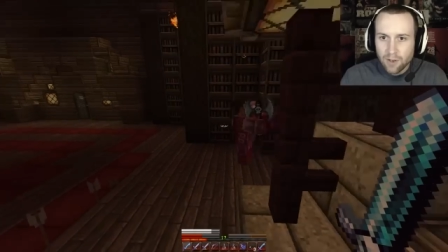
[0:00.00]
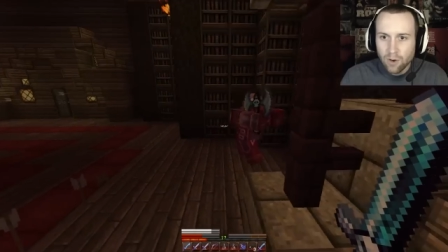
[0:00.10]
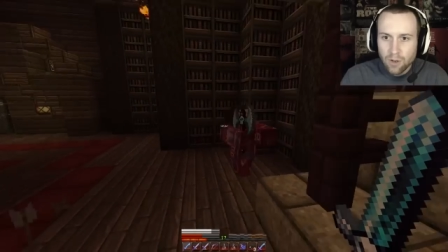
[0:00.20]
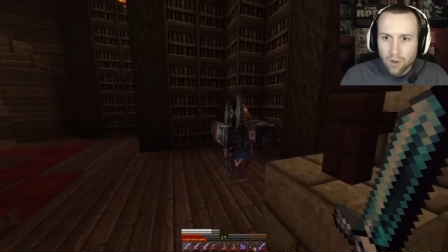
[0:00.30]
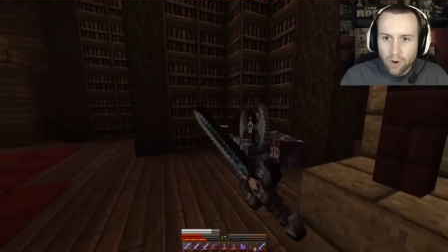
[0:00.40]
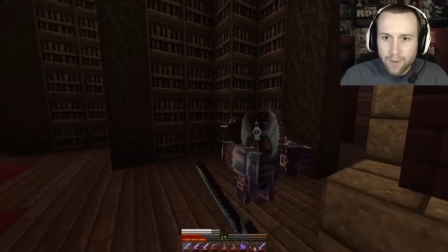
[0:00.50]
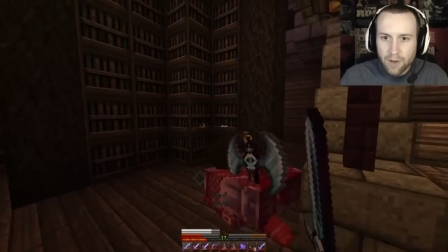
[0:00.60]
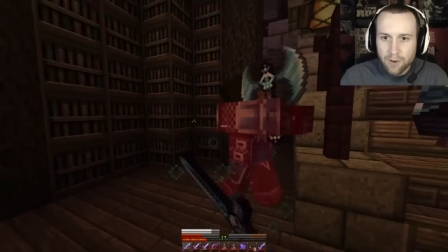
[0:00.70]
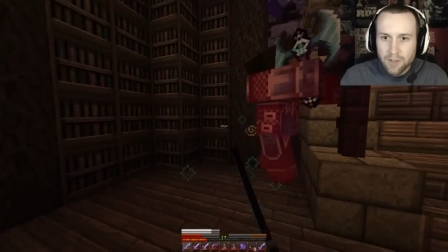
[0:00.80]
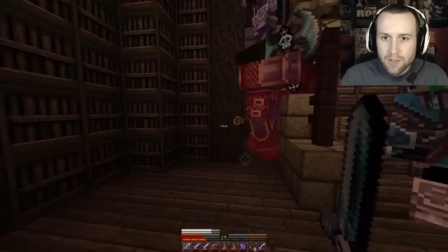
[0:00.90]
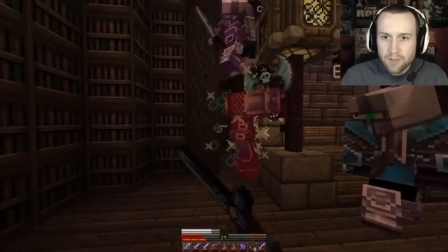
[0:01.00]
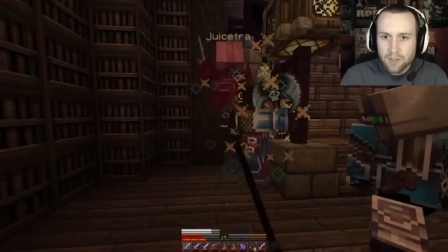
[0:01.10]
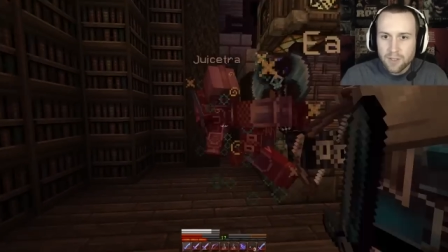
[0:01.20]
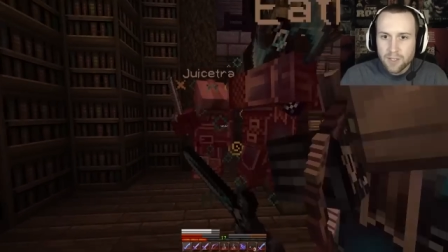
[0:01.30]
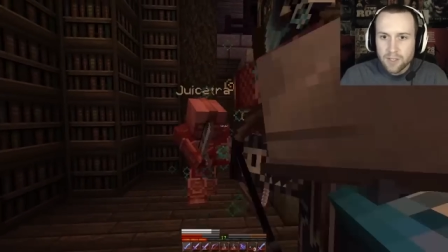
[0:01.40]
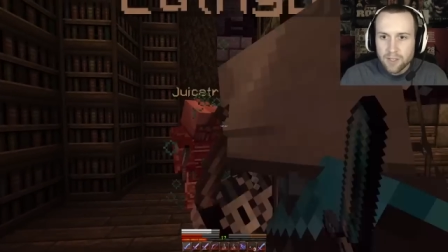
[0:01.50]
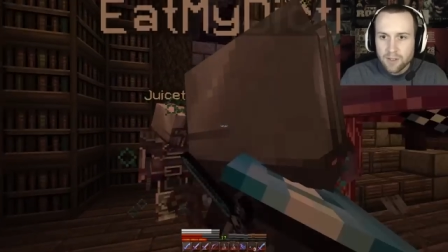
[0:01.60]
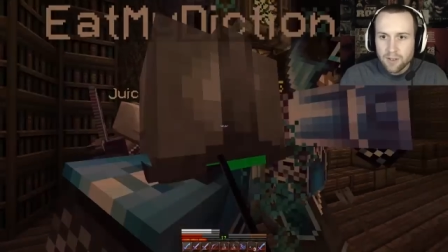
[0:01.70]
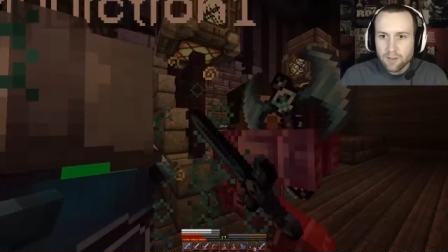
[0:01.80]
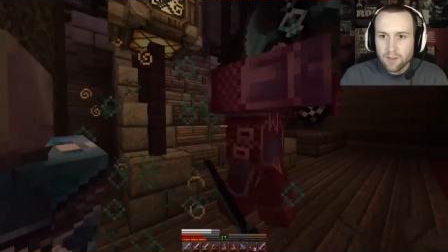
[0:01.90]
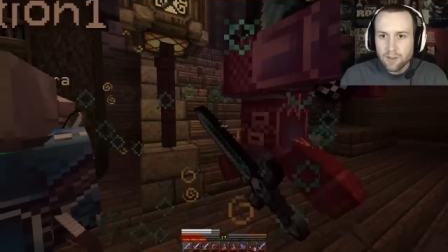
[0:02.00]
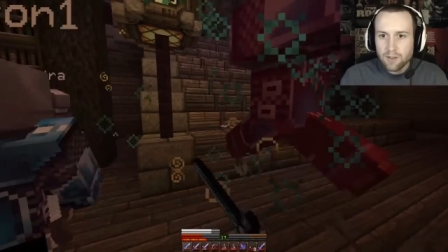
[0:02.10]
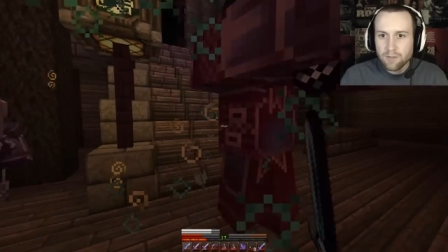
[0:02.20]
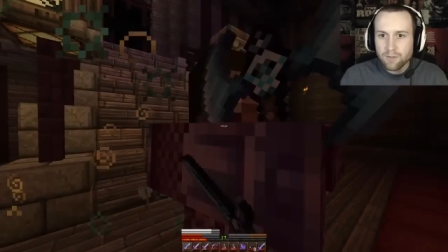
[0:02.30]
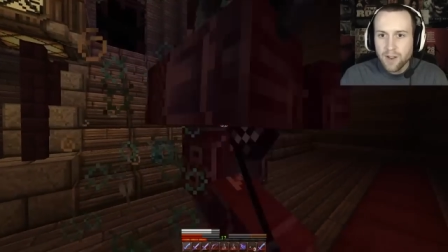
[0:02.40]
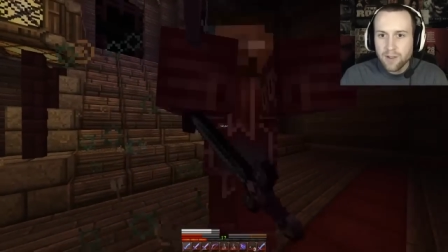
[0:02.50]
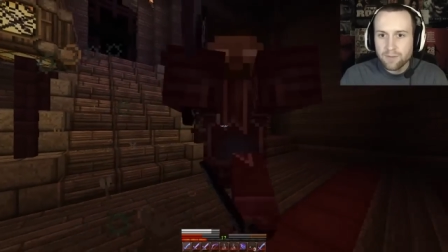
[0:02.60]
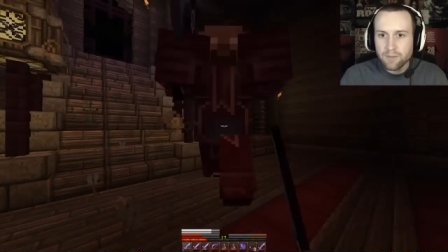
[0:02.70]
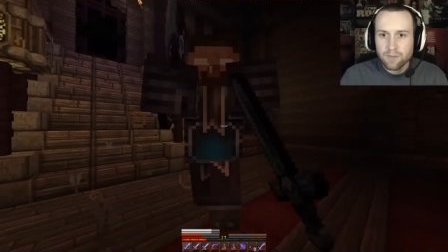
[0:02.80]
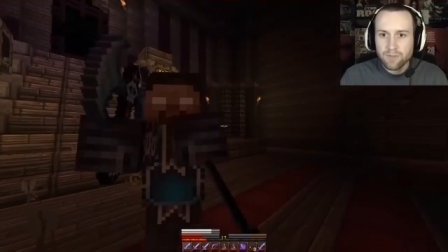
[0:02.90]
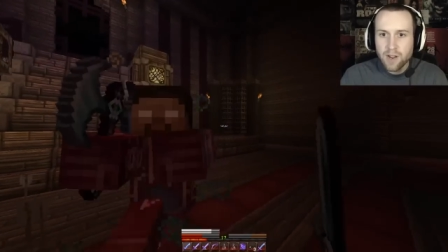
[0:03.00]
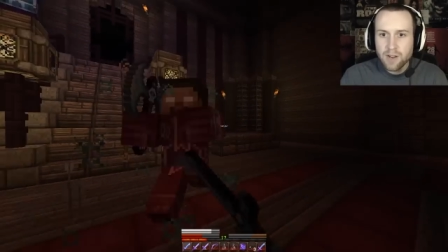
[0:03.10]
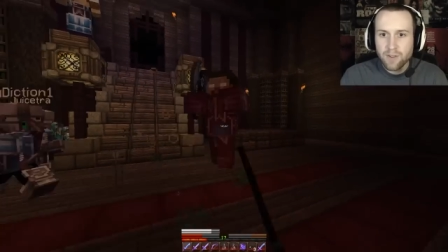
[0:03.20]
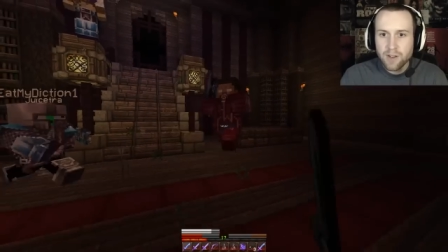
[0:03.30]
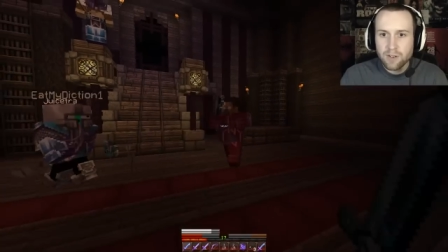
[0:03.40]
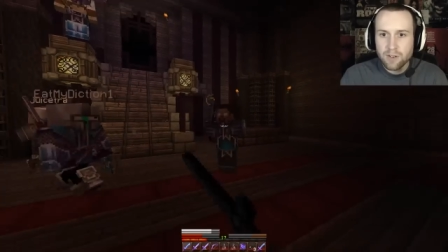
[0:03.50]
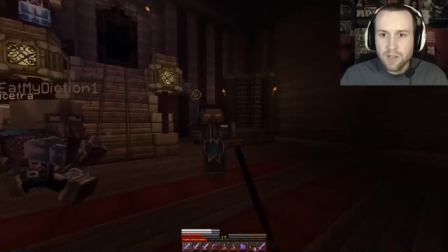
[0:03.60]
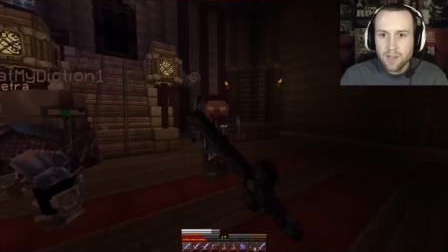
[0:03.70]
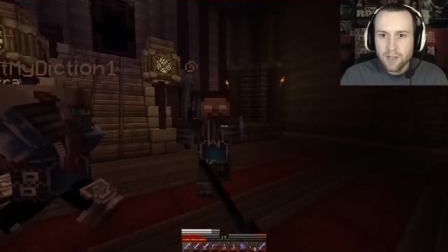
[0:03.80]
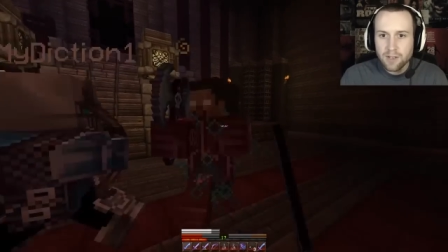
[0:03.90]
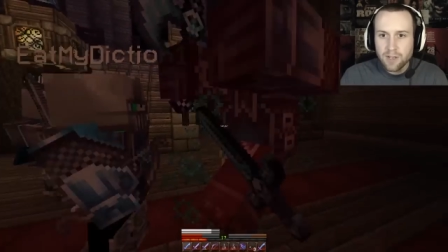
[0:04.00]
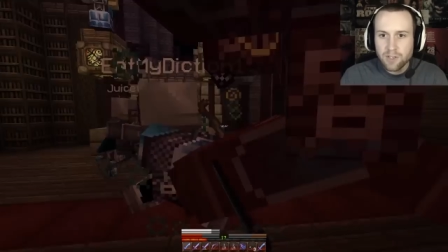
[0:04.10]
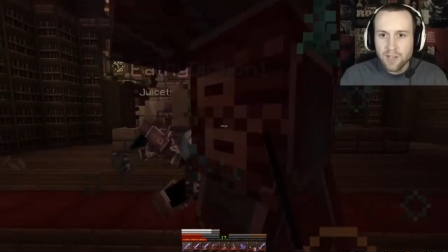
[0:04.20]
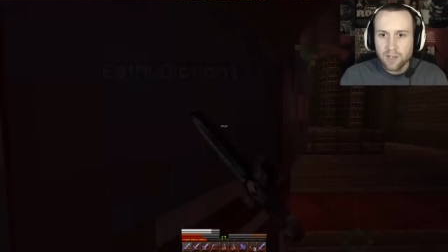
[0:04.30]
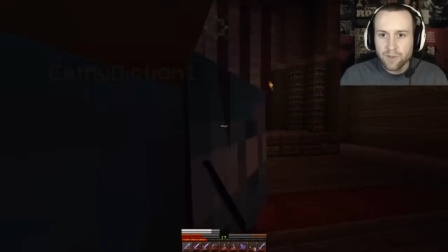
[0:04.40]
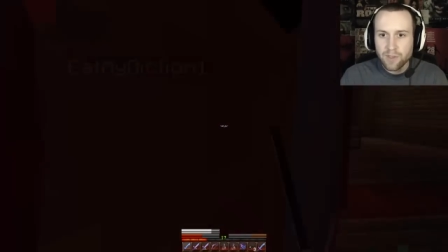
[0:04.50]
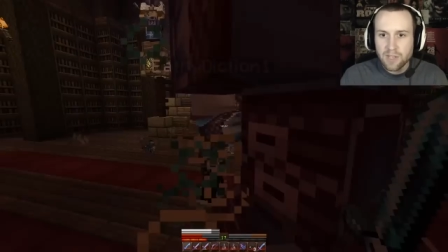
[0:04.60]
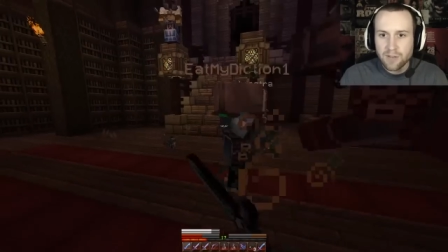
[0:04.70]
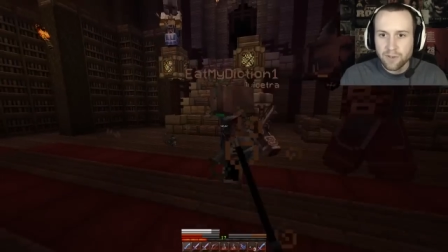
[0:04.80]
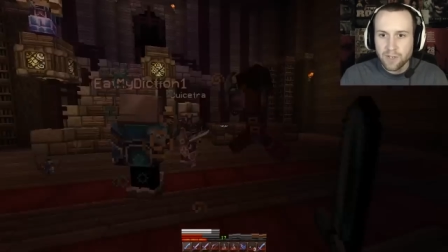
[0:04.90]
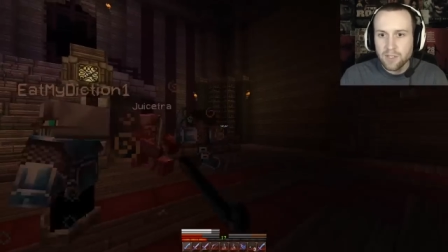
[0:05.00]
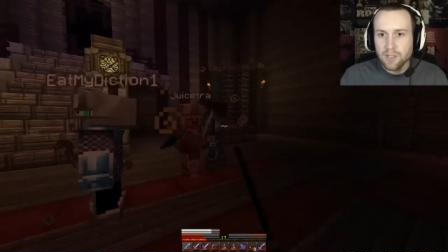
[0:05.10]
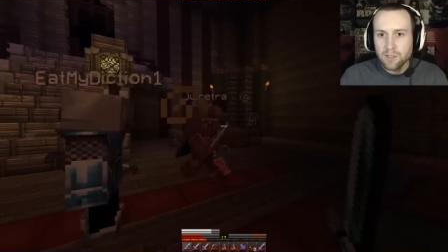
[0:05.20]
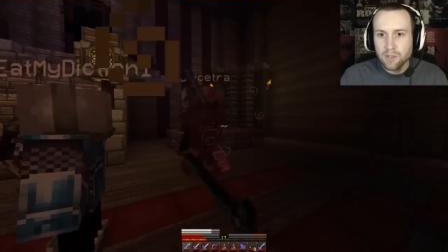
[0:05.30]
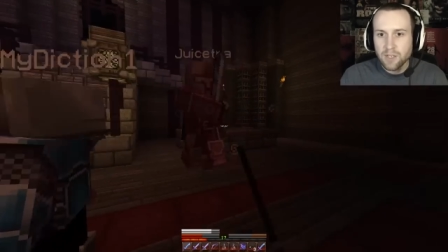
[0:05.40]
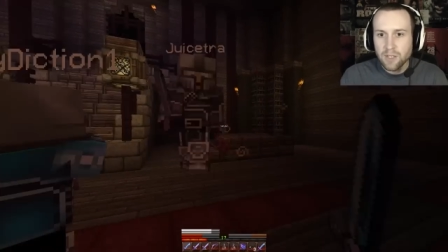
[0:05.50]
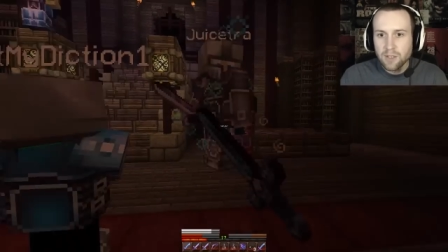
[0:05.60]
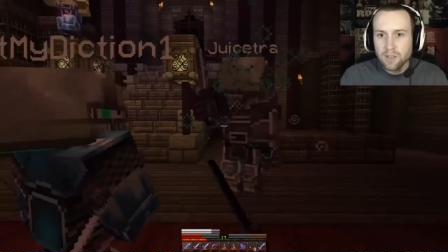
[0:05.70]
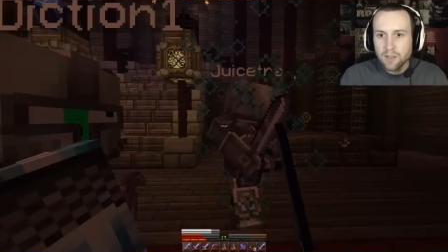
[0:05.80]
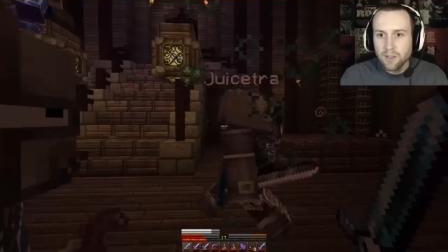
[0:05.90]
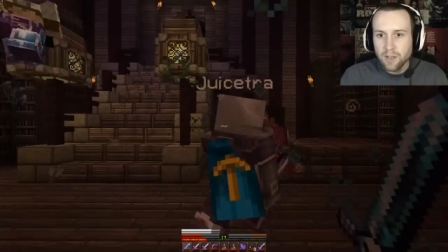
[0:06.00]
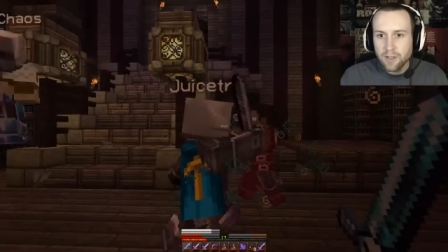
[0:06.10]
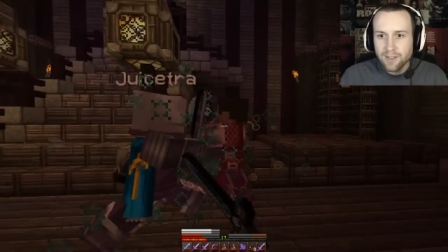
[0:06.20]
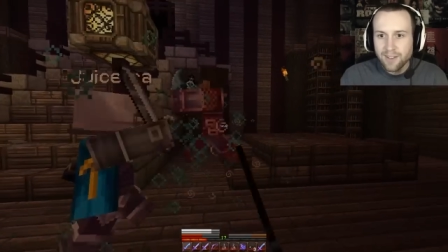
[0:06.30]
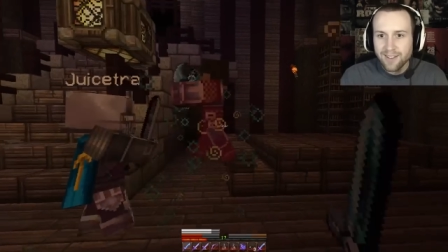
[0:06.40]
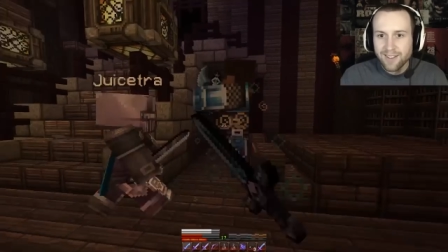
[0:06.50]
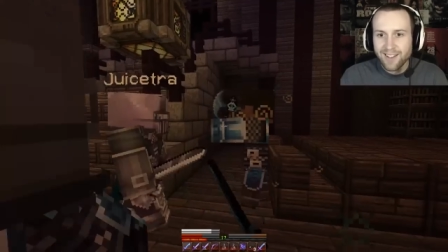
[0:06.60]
like oh, a pain. Oh, here we go. I'm gonna thwack him. Thwack find, him. Find, find a good uh, Dutch angle for the suffering. Do it. Dutch angle for the suffering.